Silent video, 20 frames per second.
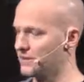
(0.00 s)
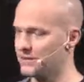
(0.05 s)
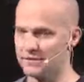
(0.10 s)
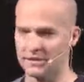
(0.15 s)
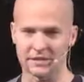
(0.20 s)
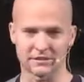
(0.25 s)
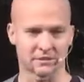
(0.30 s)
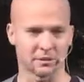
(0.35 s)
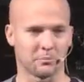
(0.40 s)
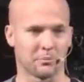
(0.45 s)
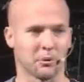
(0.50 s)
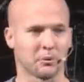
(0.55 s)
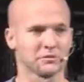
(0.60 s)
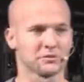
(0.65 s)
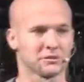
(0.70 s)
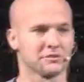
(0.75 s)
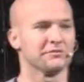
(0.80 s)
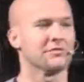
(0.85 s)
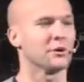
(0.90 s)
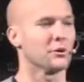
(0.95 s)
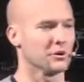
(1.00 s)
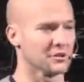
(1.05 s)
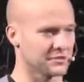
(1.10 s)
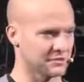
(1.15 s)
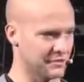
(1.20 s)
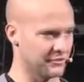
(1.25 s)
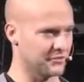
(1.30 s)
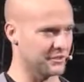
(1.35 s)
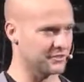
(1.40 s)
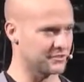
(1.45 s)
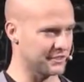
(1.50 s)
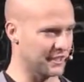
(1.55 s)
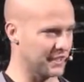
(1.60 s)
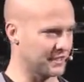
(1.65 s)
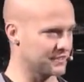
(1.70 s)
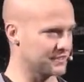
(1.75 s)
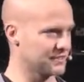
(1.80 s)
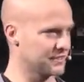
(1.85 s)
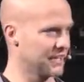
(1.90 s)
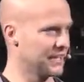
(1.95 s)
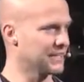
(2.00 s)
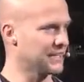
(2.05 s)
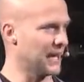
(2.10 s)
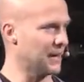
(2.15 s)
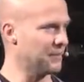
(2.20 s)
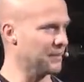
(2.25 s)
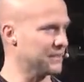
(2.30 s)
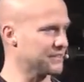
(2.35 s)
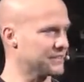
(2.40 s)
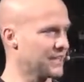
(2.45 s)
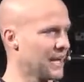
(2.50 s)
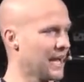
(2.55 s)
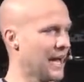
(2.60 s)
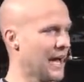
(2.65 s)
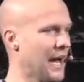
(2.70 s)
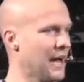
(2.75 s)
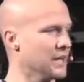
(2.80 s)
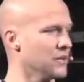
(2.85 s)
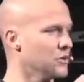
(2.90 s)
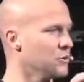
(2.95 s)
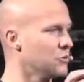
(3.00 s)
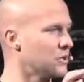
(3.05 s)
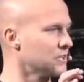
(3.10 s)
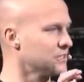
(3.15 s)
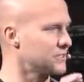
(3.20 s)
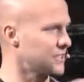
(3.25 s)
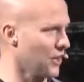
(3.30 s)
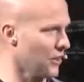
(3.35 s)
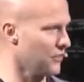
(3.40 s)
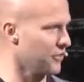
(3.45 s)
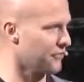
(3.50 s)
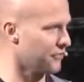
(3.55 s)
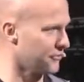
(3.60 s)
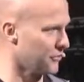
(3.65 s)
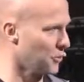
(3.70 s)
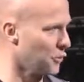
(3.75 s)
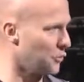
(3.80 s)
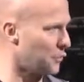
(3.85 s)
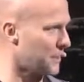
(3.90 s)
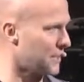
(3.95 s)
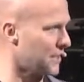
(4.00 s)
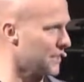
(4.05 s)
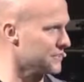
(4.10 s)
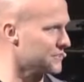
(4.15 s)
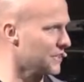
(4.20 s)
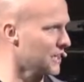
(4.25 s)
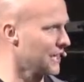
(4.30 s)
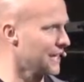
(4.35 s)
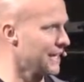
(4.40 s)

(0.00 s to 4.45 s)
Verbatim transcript: That's the perseverance of the saints. That means, hey, you can tell the fruit because